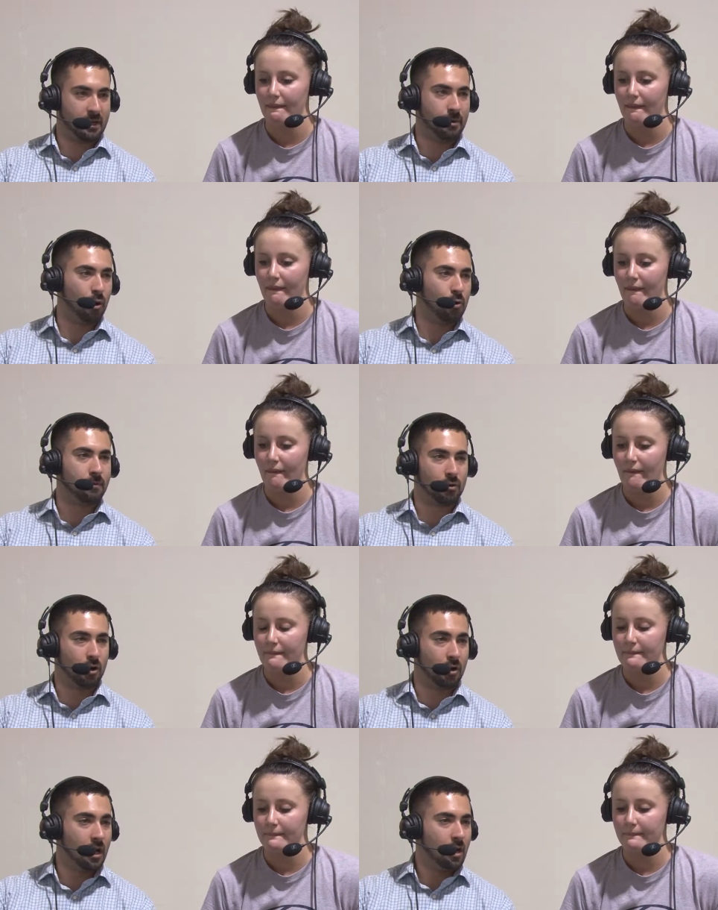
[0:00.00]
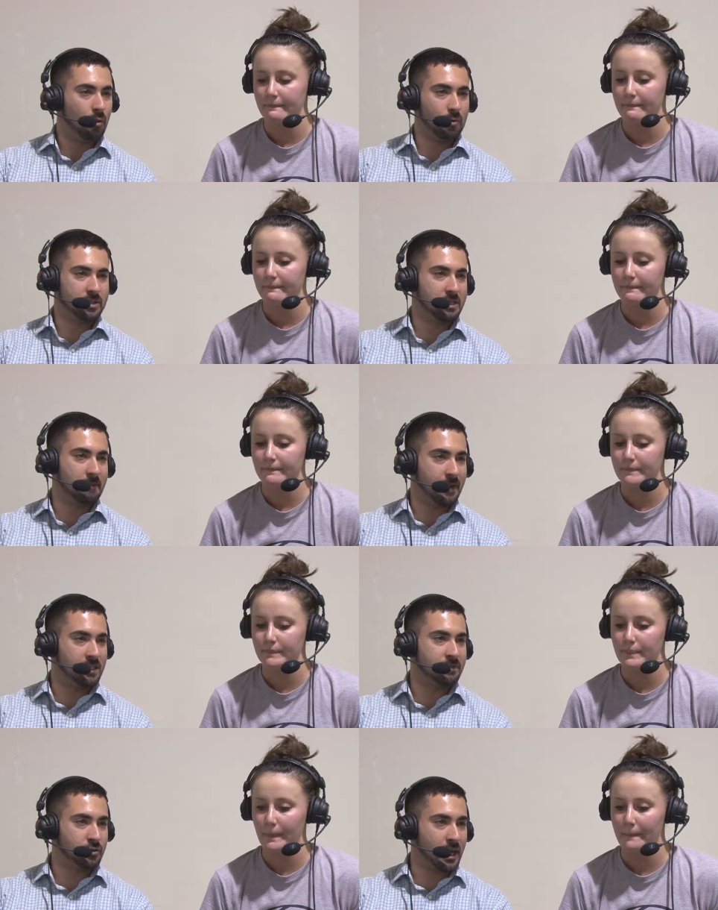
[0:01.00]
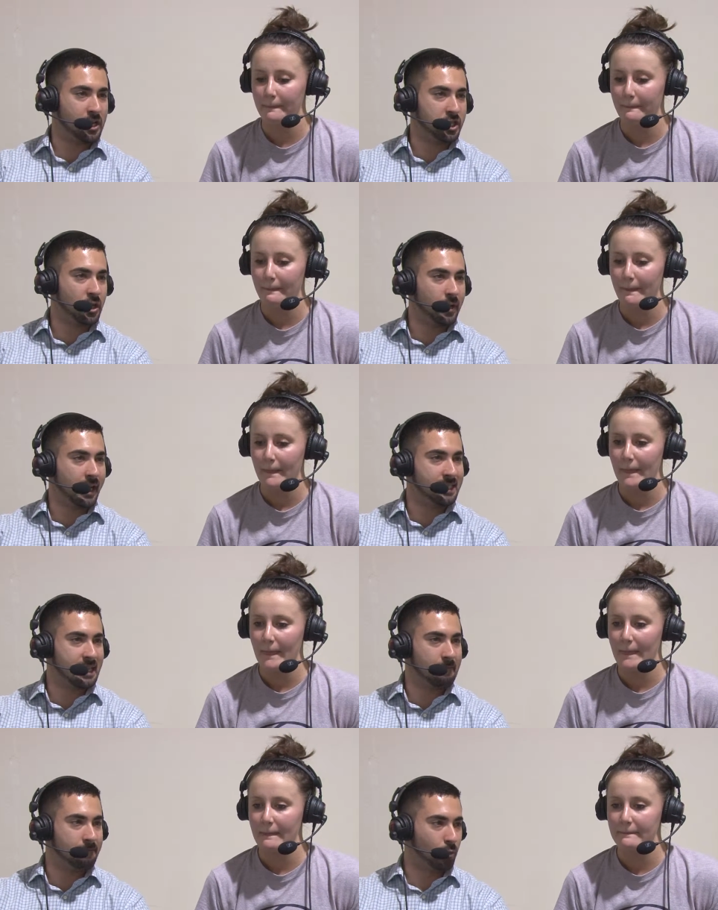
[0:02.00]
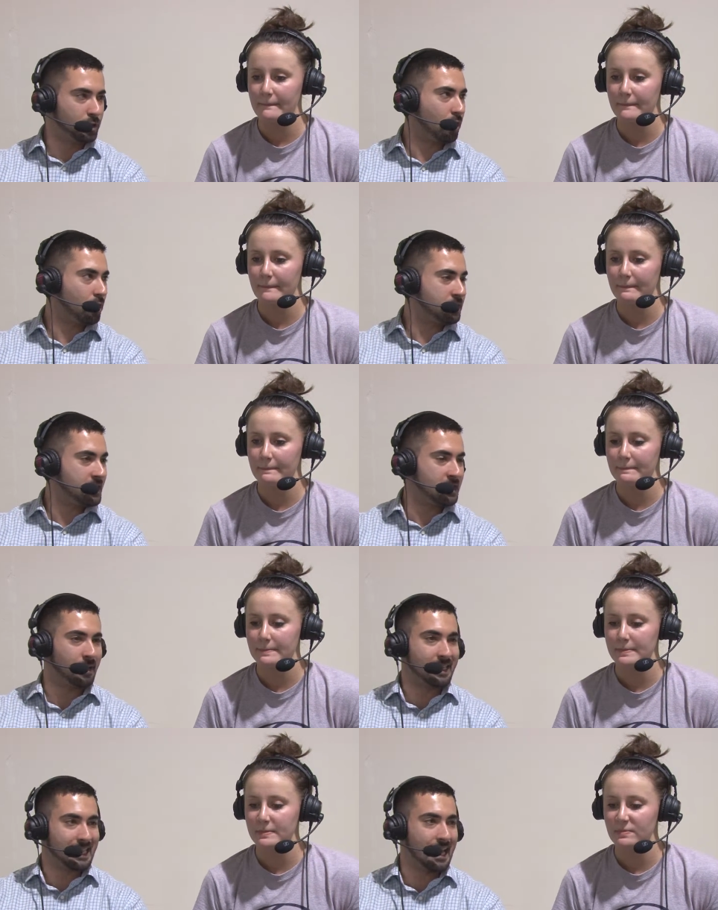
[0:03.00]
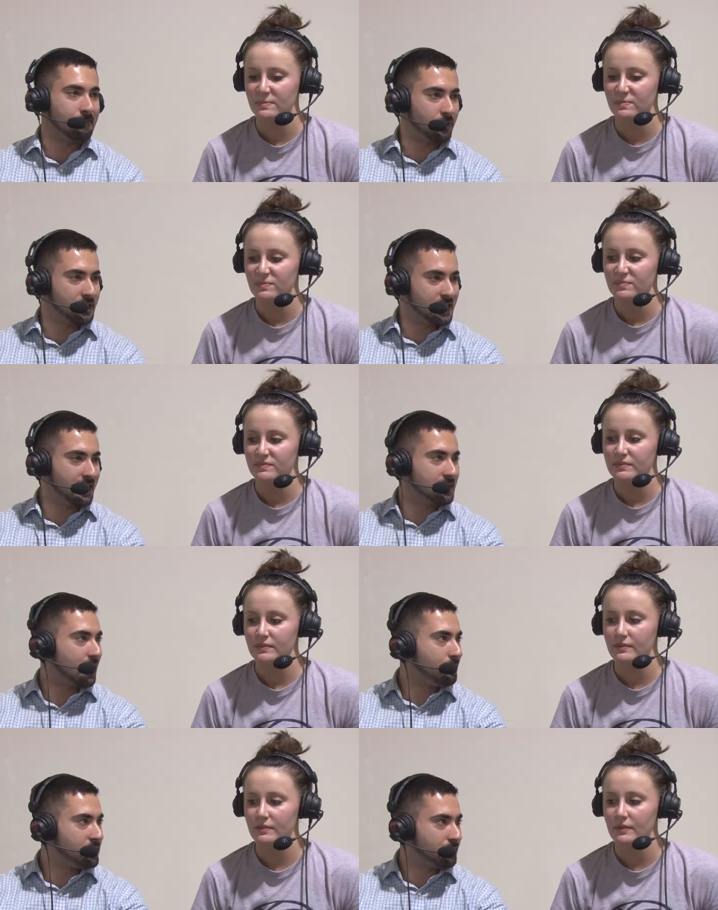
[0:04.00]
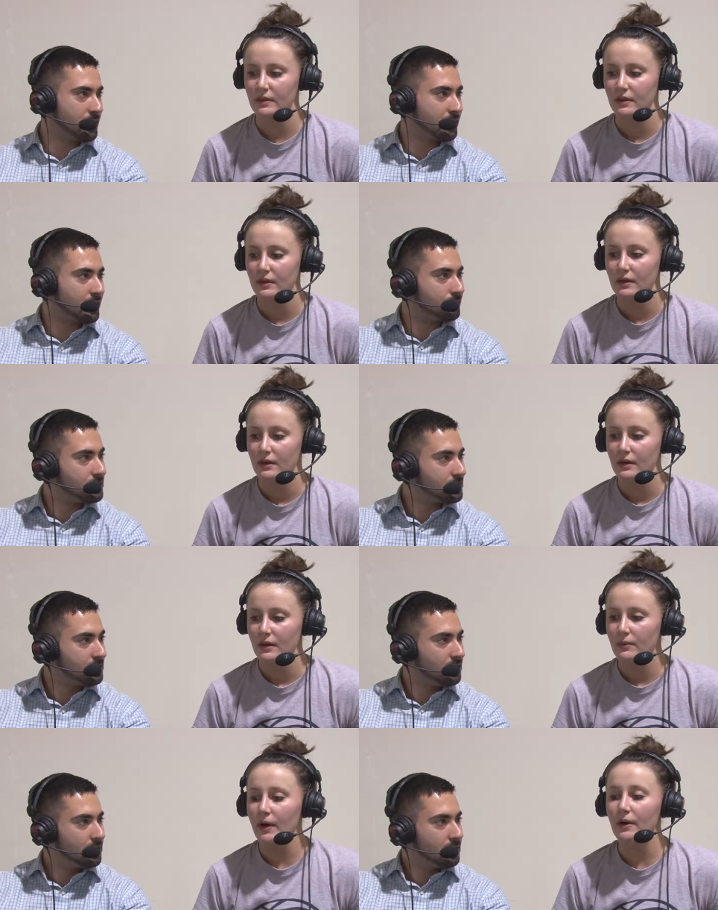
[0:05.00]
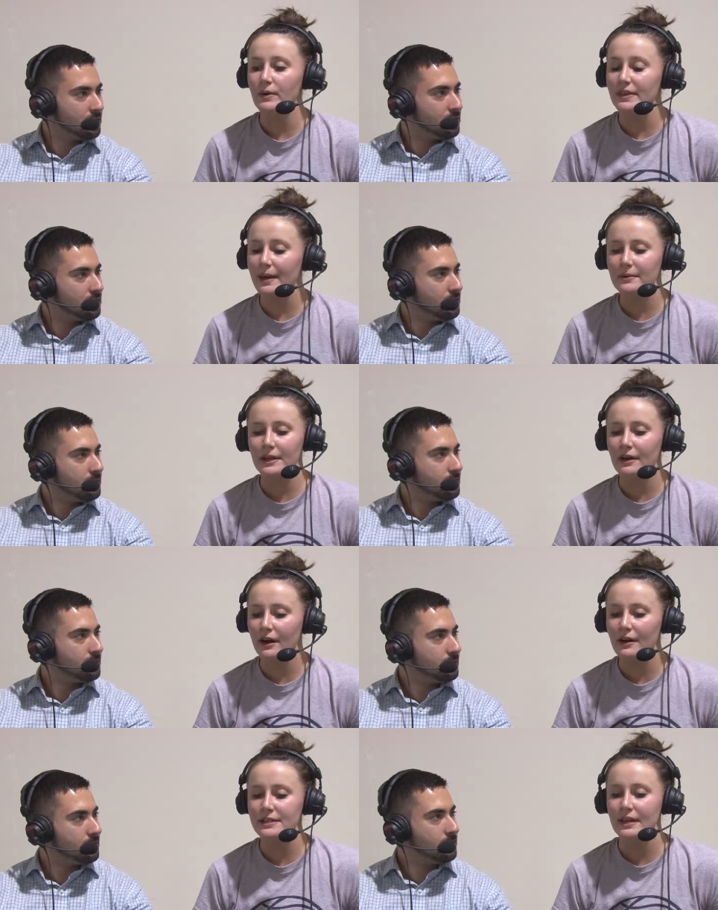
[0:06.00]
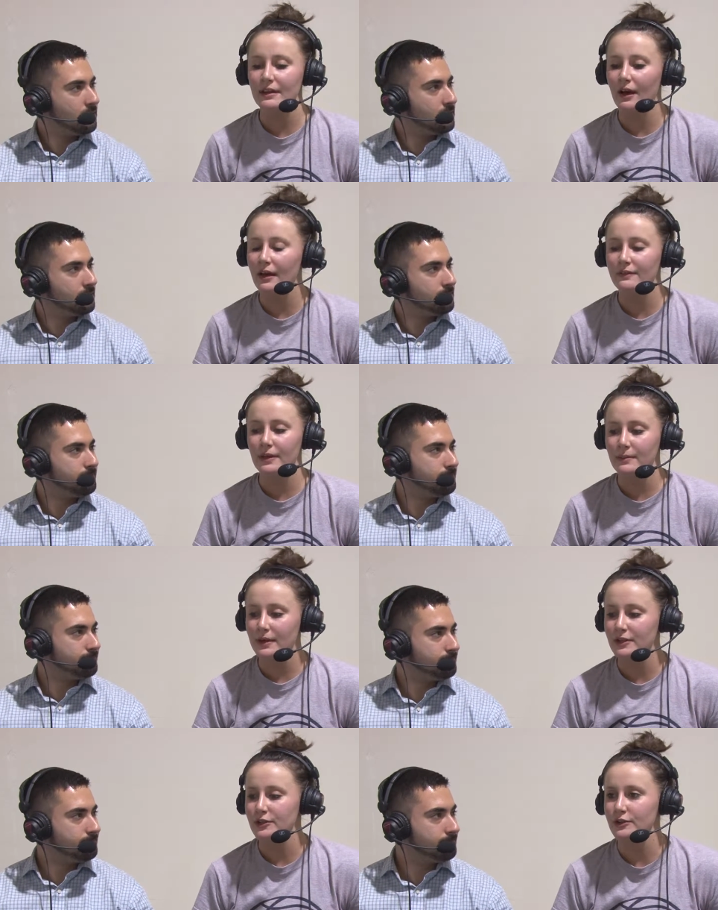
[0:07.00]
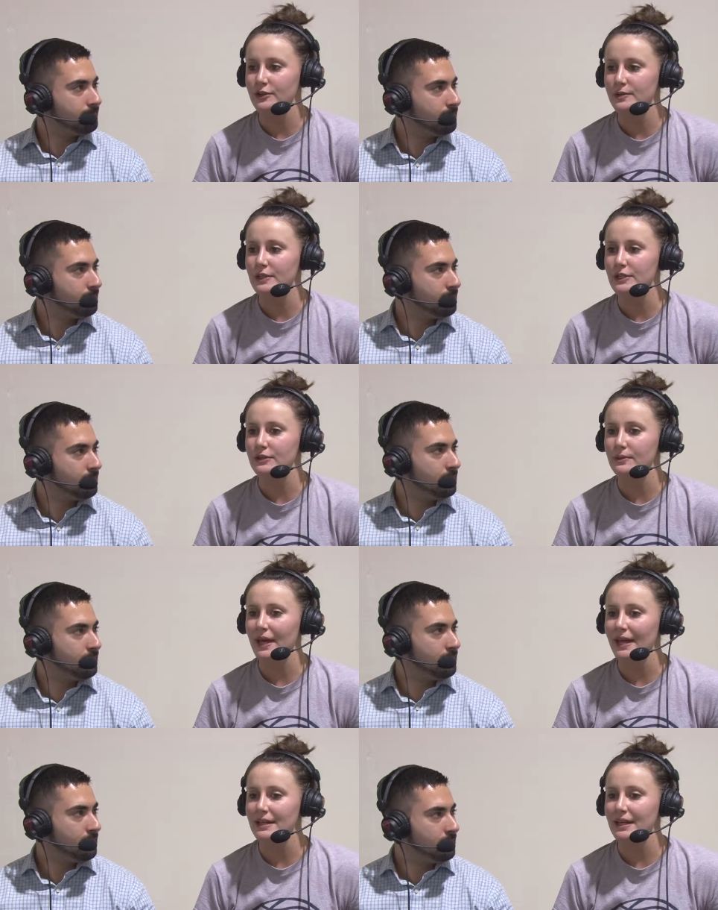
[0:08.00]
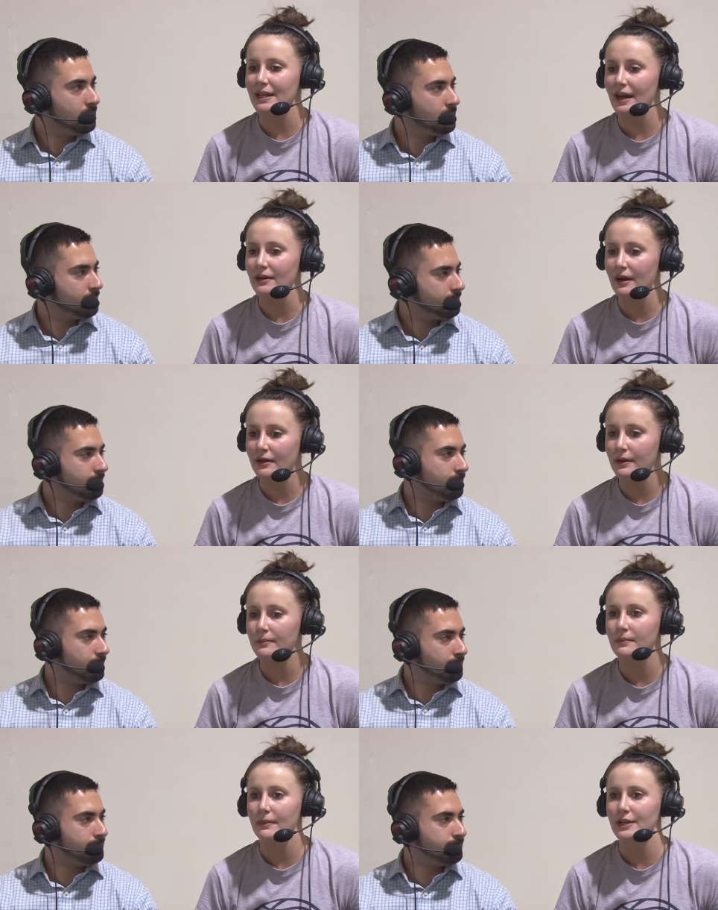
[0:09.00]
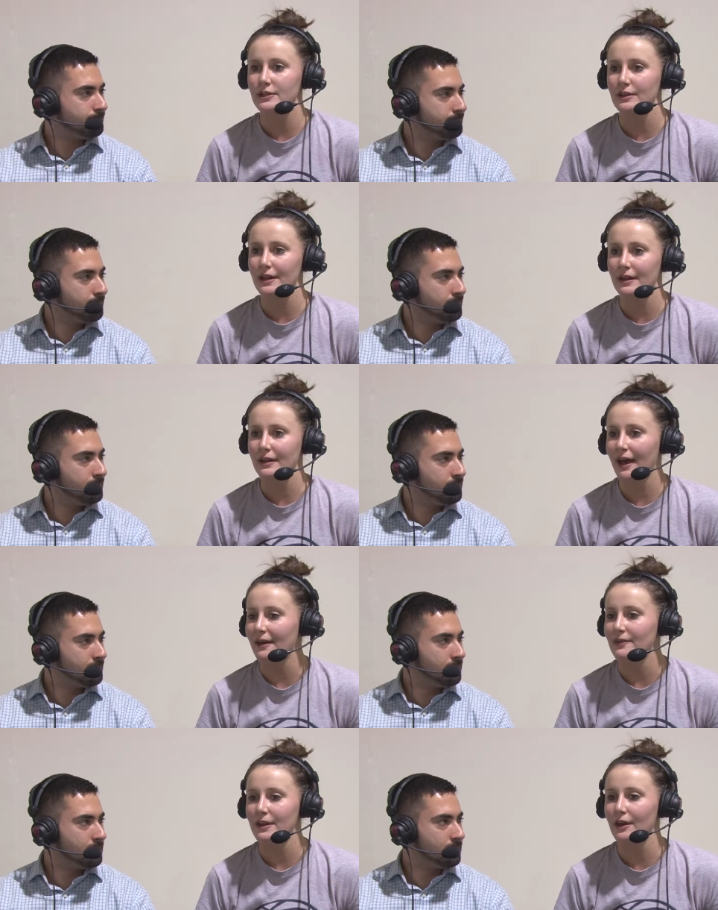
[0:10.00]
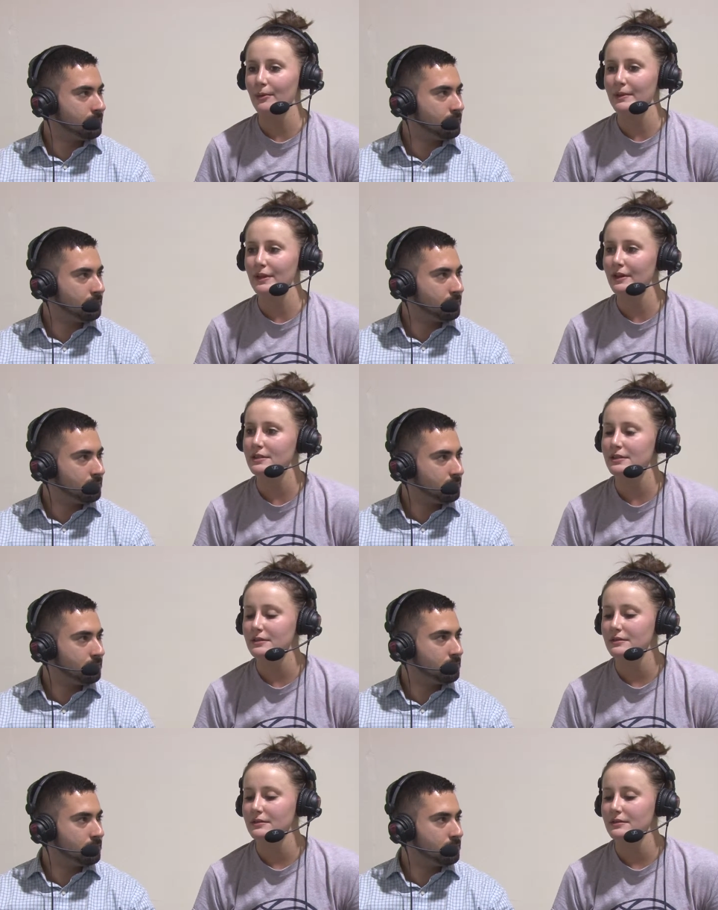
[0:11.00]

Speaker 1: them overall. What was the defensive strategy going against that four guard system again for the second time in as many games?
Speaker 2: Well, with that many guards and all of them being shooters, we just knew we had to get out on them, make sure they didn't have any open looks.